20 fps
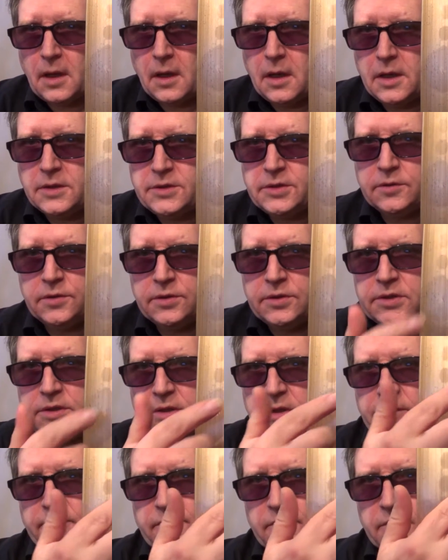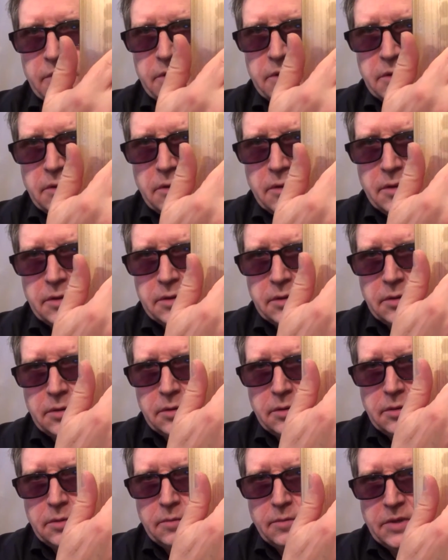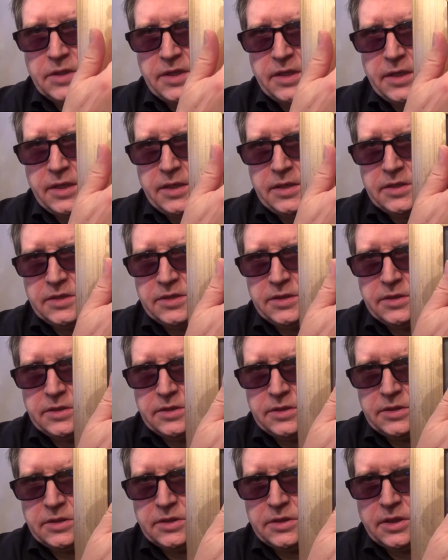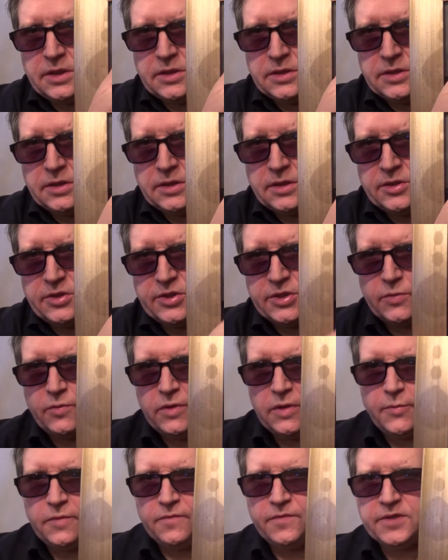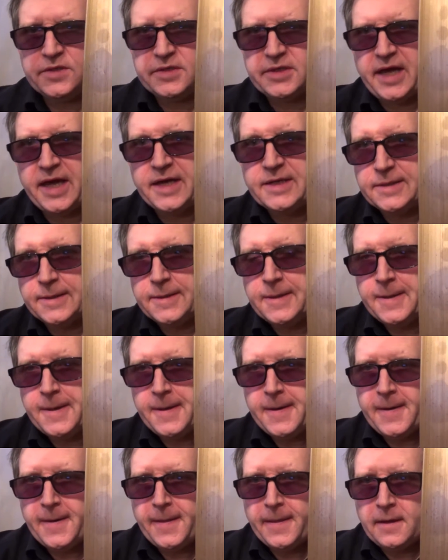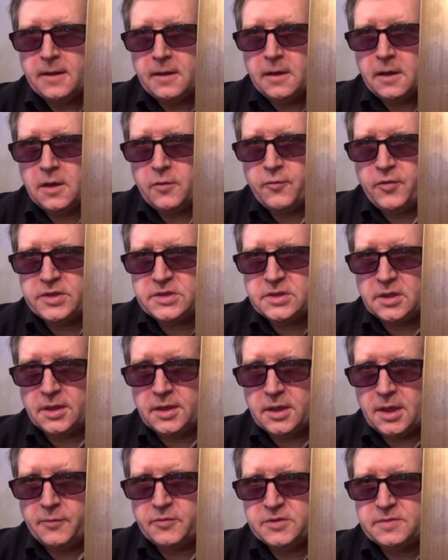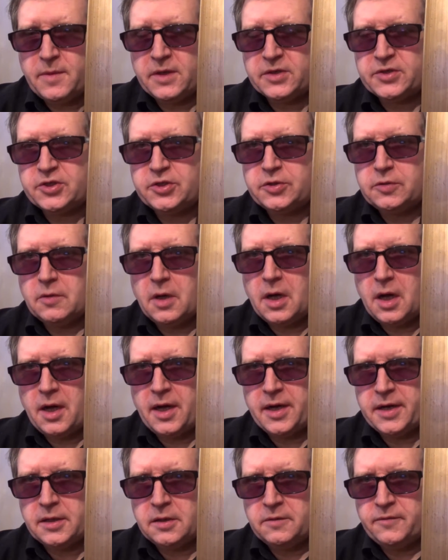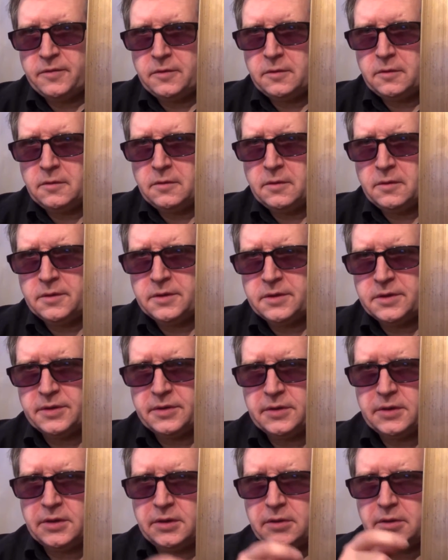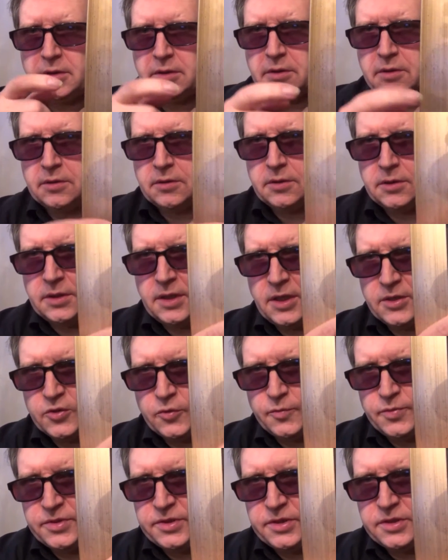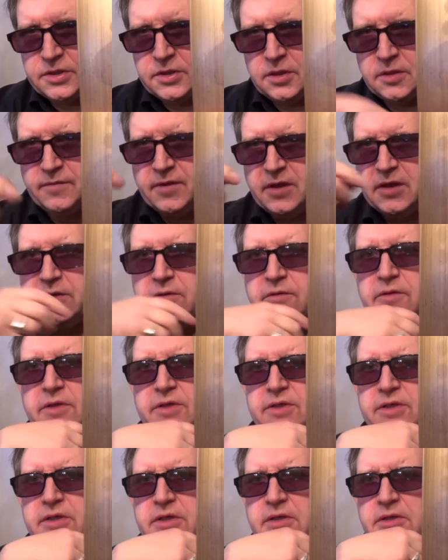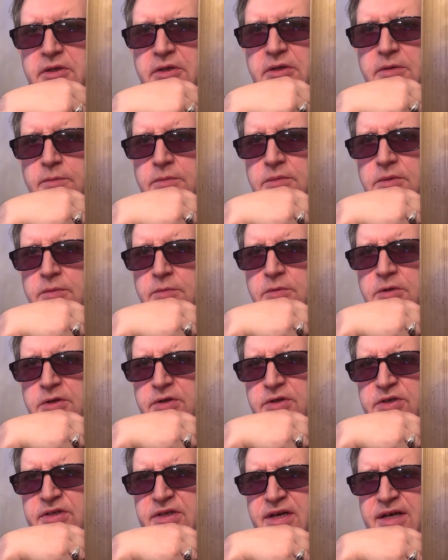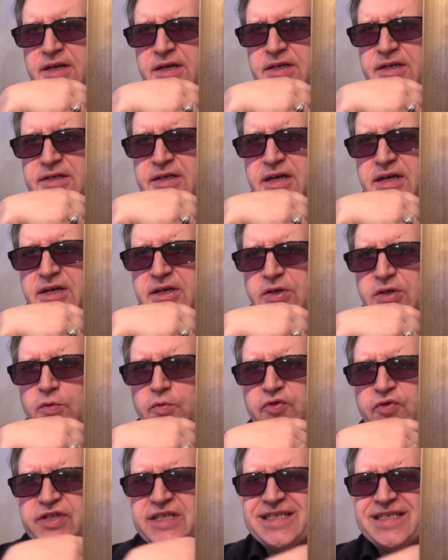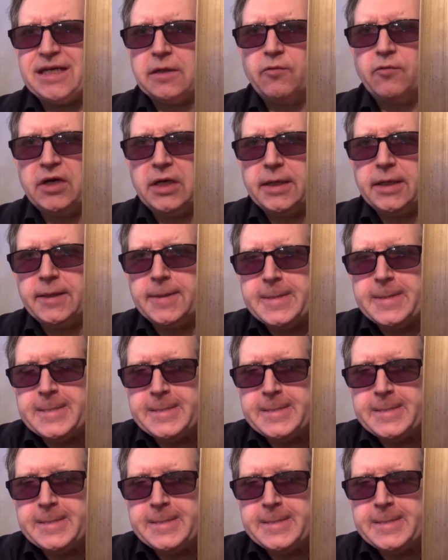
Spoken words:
as you can see from the shot, my head is just touching the sweep of the set. Originally I was much too high, and if you look at the actual position in that, you can see that I'm neither standing nor sitting really.